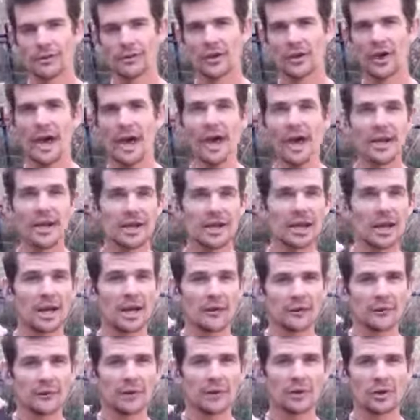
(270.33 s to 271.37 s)
I didn't know how to get
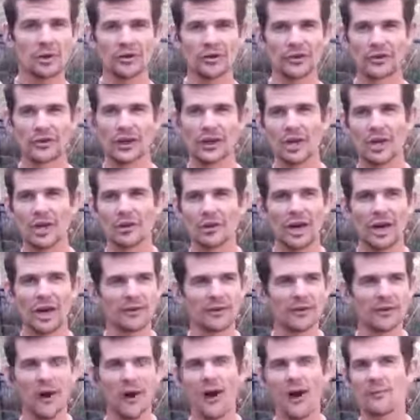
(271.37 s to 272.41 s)
enough fuel because I was eating like
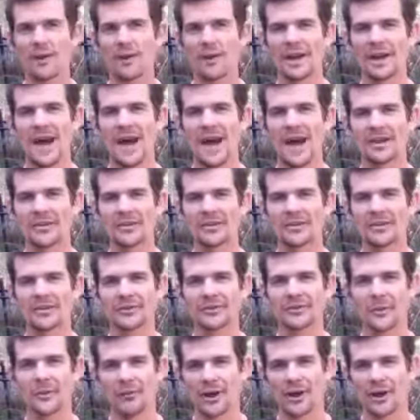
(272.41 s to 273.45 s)
five bananas
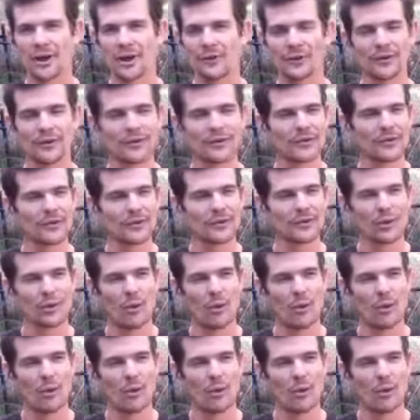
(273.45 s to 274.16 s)
for breakfast